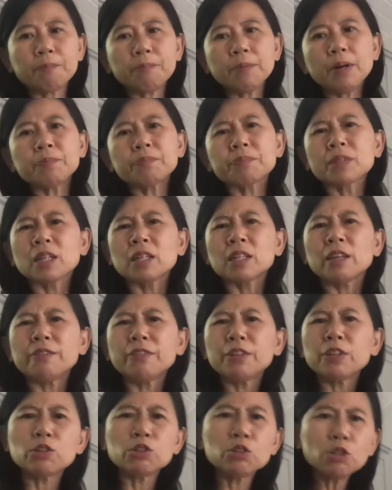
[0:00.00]
But if
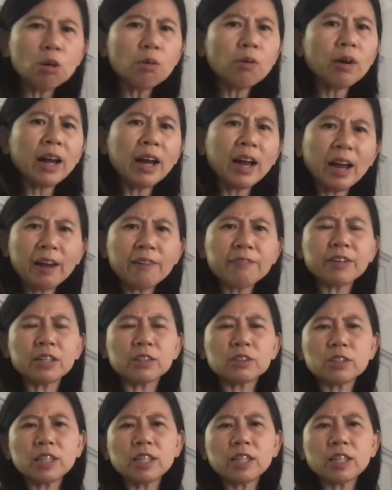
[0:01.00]
you don't have it,